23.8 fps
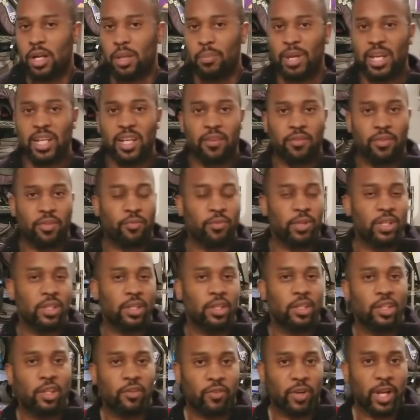It might have
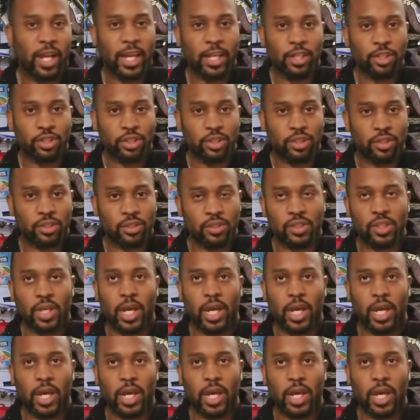three different engines.